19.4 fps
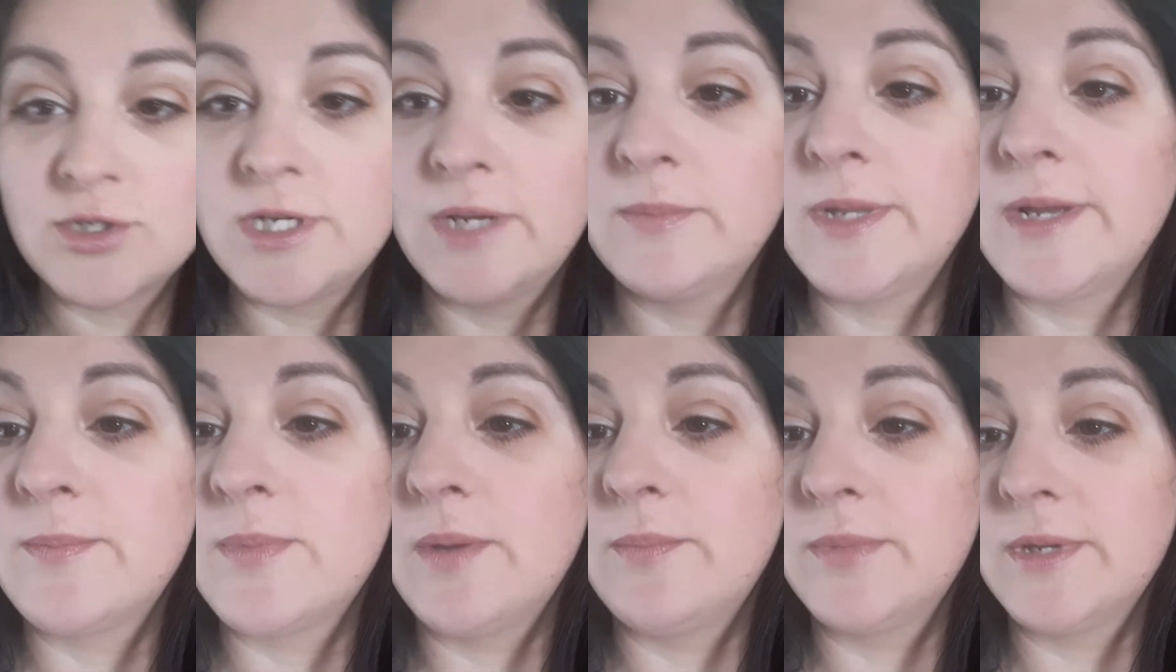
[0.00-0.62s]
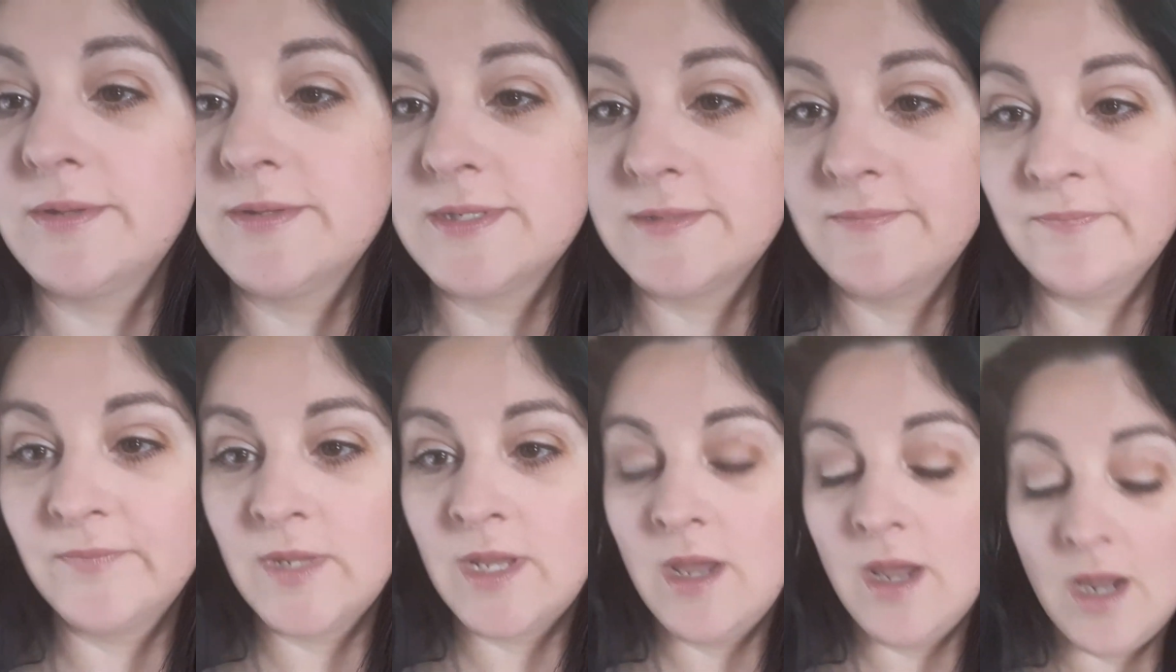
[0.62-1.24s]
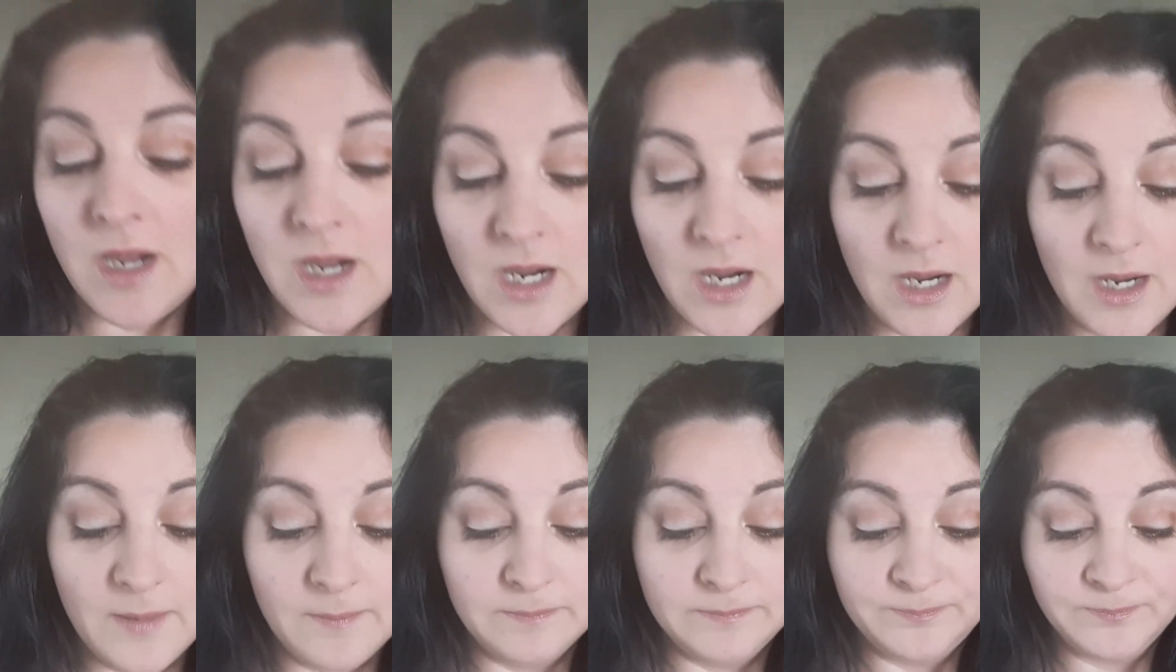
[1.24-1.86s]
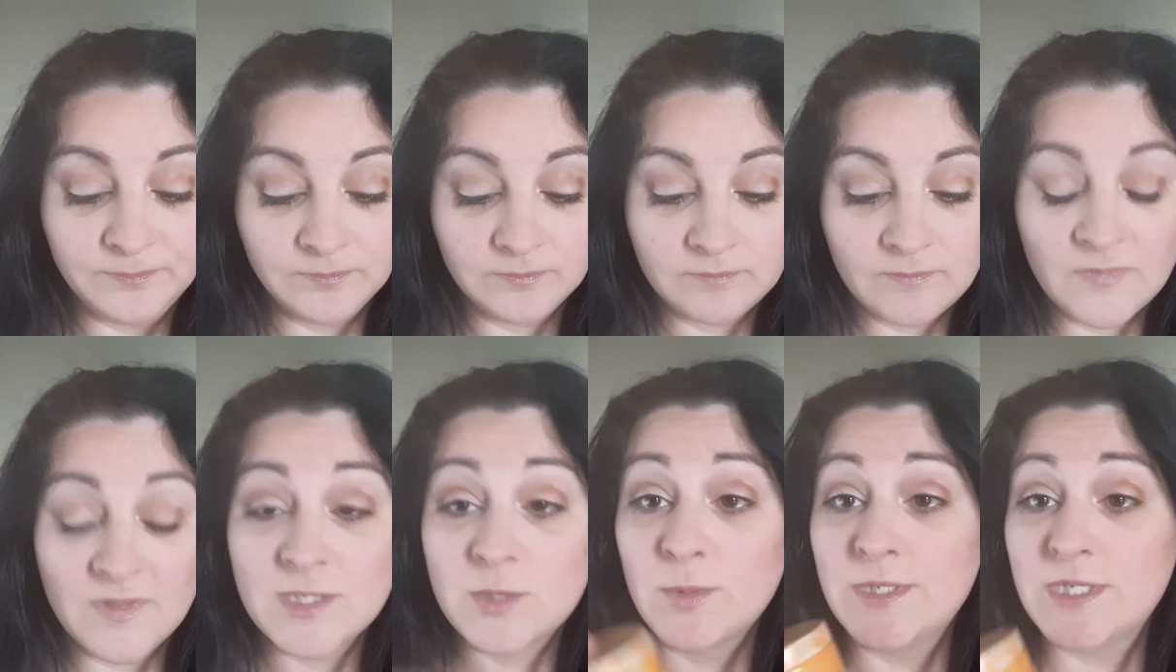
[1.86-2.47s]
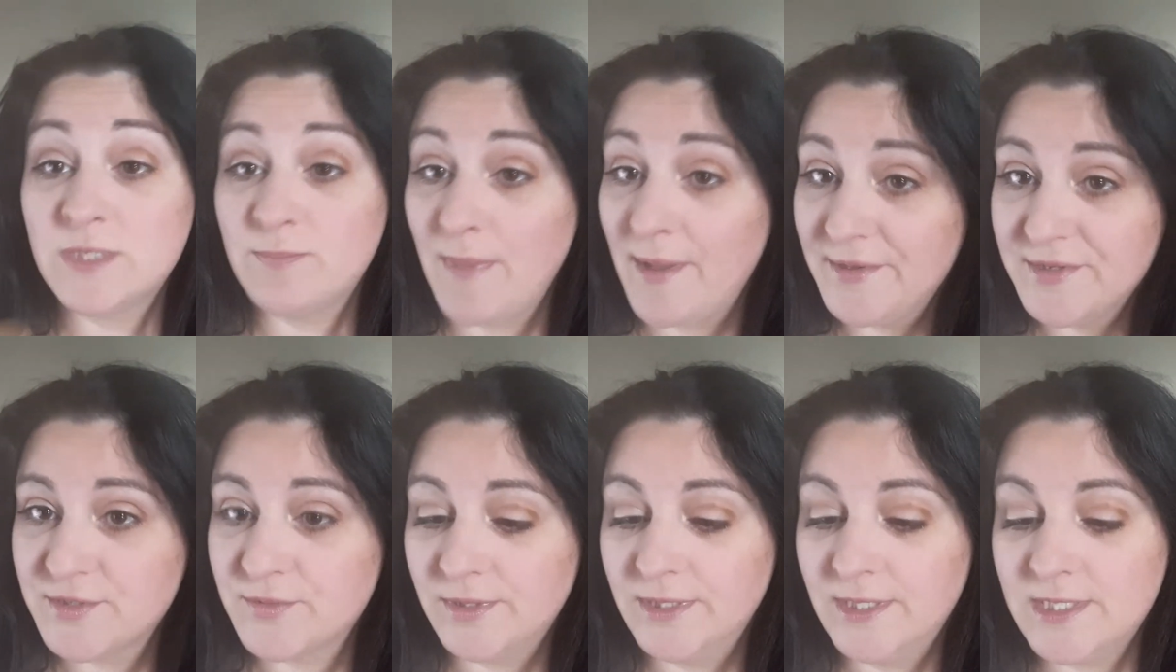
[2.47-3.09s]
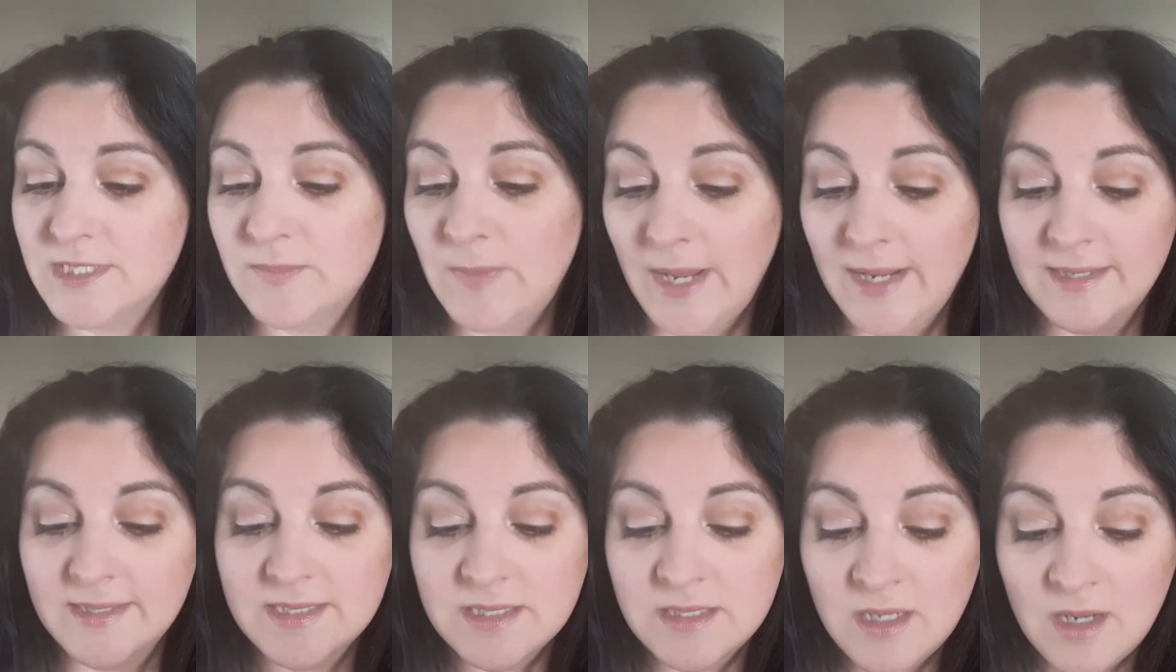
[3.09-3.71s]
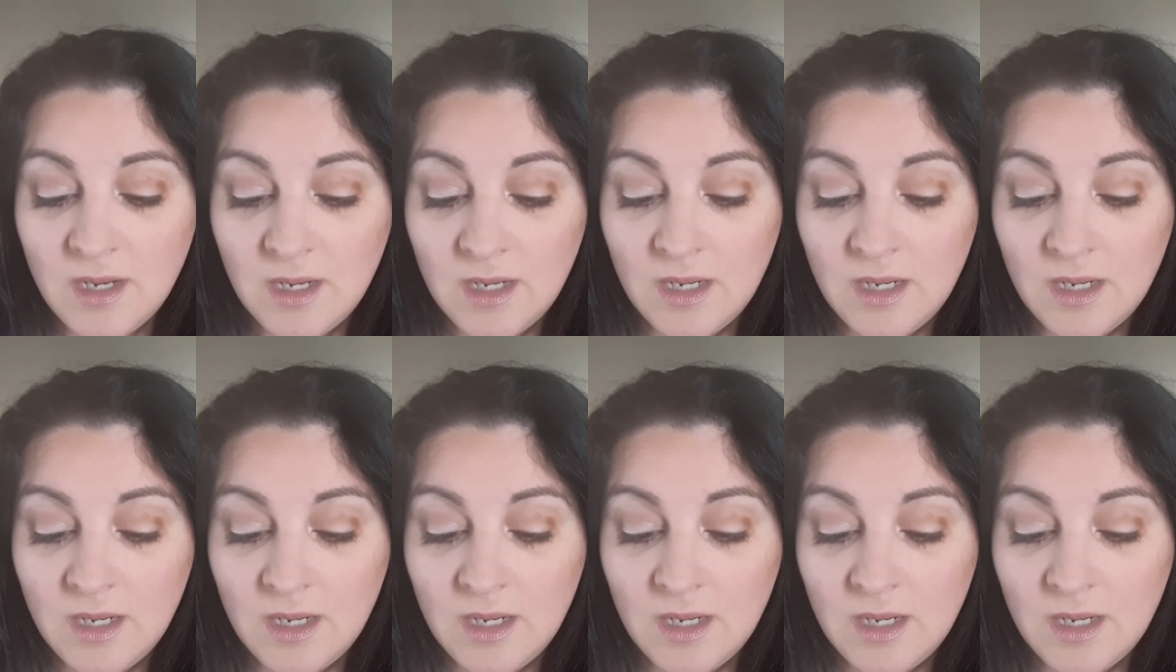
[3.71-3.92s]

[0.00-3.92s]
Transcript: are shaped like pumpkins. This one smells really spiced.